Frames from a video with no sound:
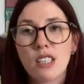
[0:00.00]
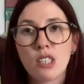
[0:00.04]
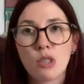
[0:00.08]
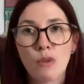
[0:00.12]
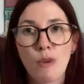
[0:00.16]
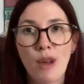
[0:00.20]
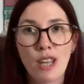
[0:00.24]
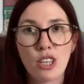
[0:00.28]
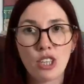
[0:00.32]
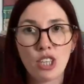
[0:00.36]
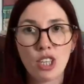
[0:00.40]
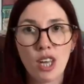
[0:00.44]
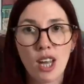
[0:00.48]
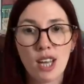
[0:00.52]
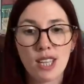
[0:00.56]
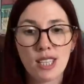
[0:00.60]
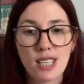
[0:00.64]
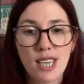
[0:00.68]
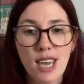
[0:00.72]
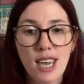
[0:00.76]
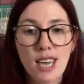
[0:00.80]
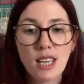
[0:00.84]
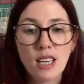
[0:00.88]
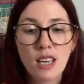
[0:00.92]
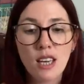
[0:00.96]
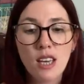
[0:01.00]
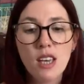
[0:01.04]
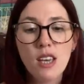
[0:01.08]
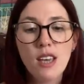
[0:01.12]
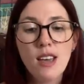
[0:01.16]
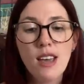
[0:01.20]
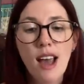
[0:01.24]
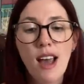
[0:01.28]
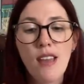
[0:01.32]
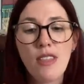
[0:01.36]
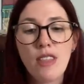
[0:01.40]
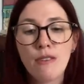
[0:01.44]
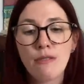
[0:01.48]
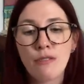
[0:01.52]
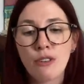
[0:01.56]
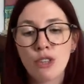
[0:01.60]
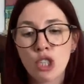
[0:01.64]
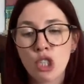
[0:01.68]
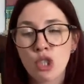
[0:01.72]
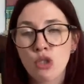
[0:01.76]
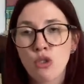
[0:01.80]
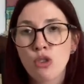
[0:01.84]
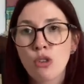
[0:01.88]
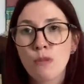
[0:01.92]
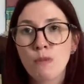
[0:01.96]
sweatshirting. And then for the
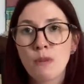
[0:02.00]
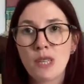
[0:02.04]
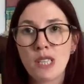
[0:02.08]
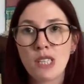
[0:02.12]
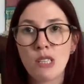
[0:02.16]
strawberry